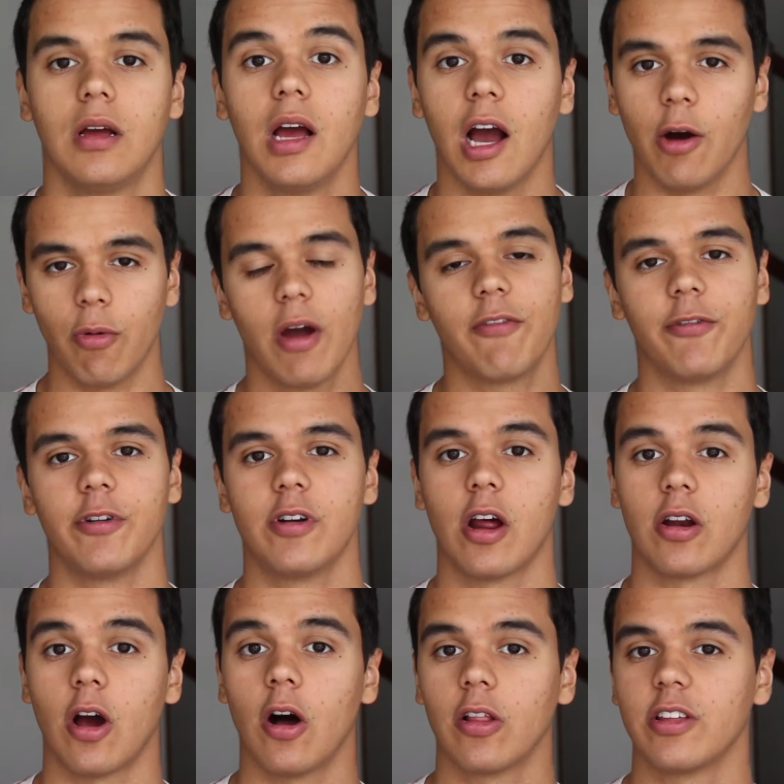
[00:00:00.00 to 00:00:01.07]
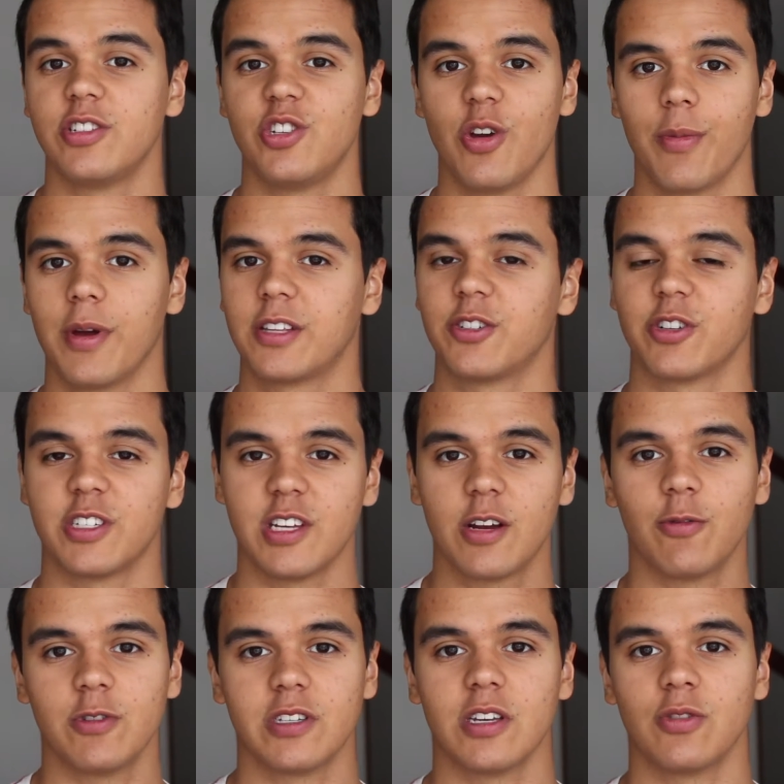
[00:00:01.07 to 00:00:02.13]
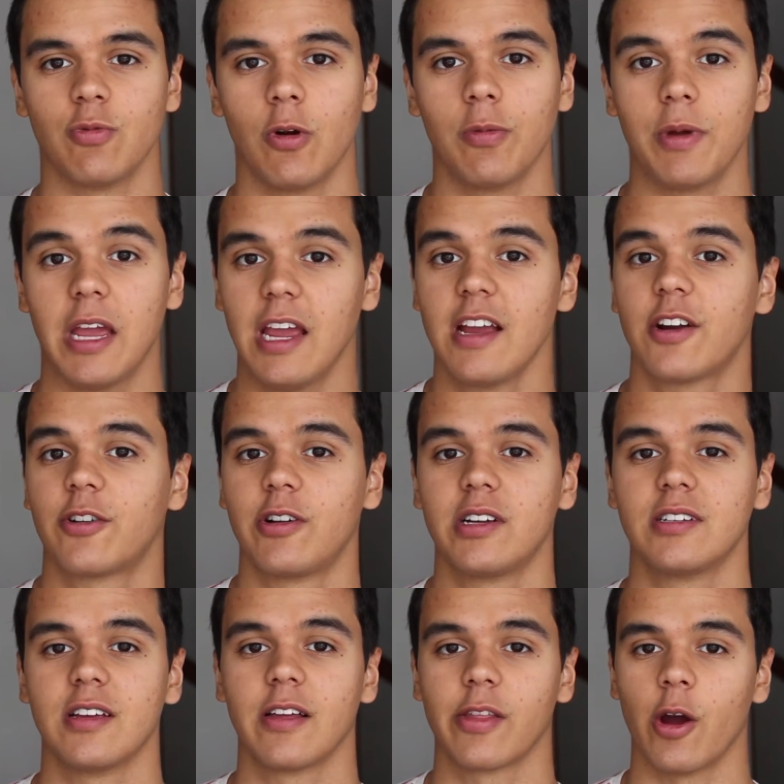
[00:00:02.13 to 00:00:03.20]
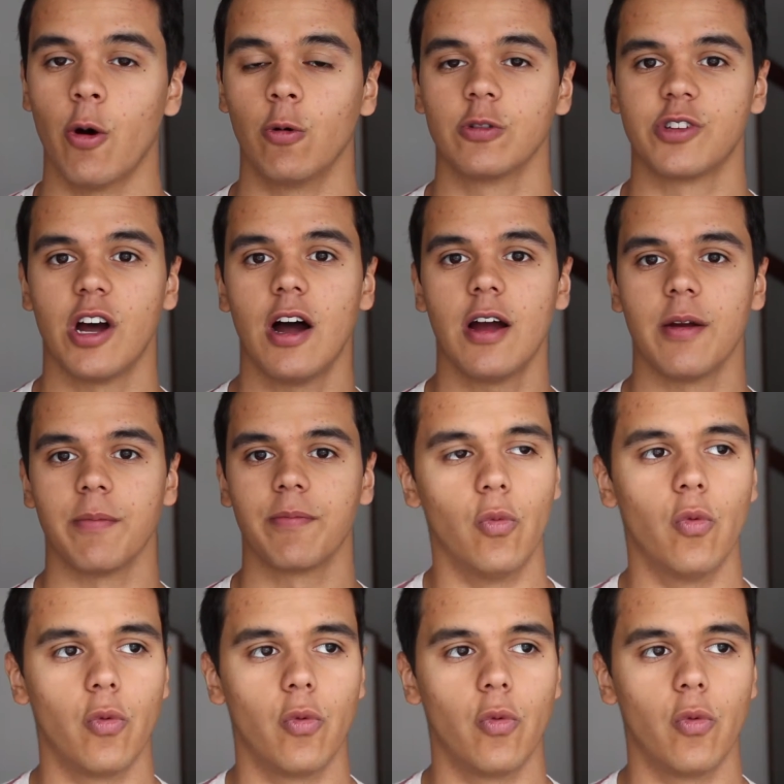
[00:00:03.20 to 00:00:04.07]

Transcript: However, not all the geometric sequences will be increasing the whole time.